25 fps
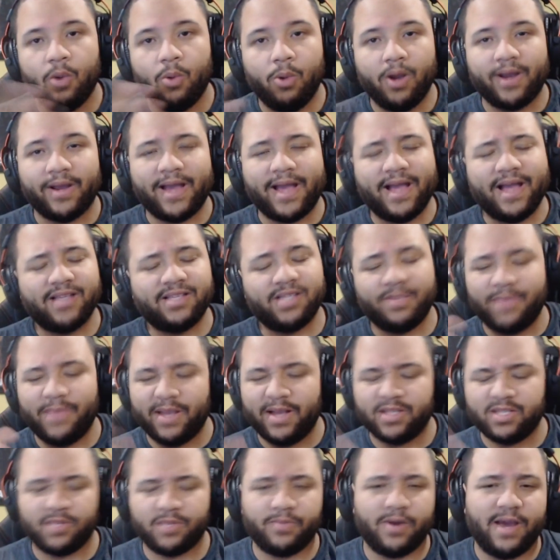Well, guys, I'm
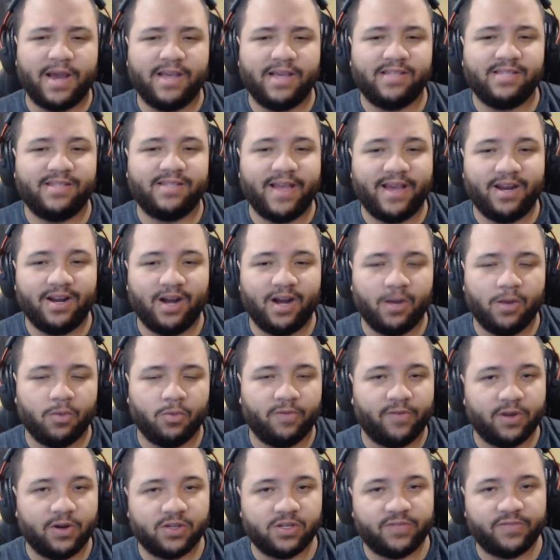not surprised that
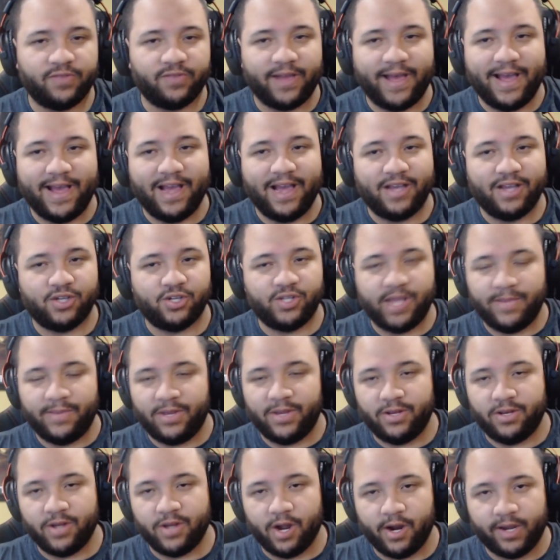Reverse Flash,
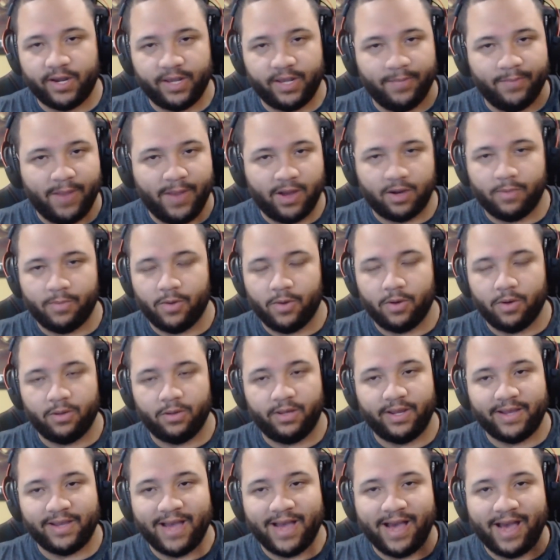Damian Dark, and Malcolm
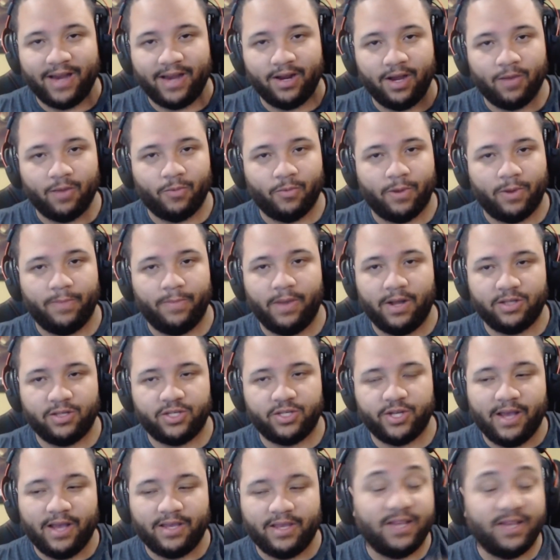Merlyn got Rip
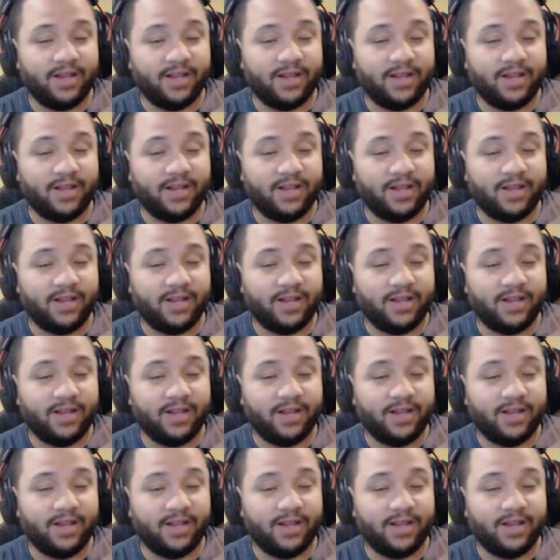Hunter.